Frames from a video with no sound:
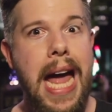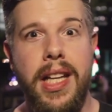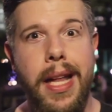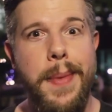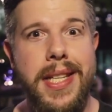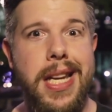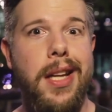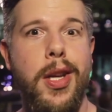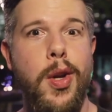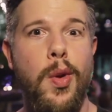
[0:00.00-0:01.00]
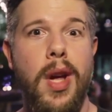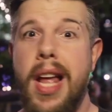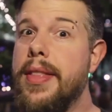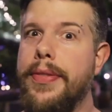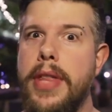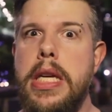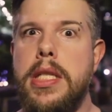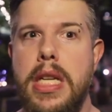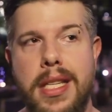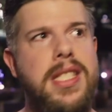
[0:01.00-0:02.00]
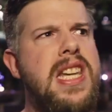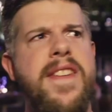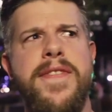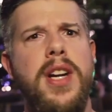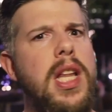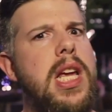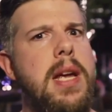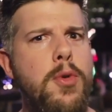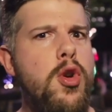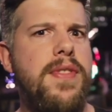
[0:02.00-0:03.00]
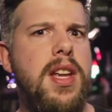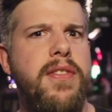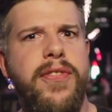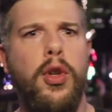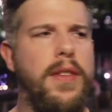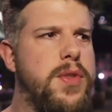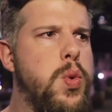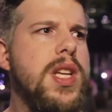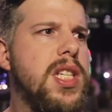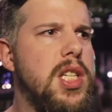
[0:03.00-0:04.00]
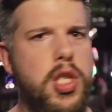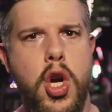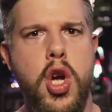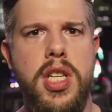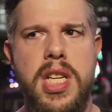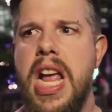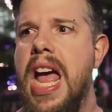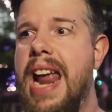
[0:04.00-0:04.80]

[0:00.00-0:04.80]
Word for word: and let me tell you that this is definitely a movie full of twists and turns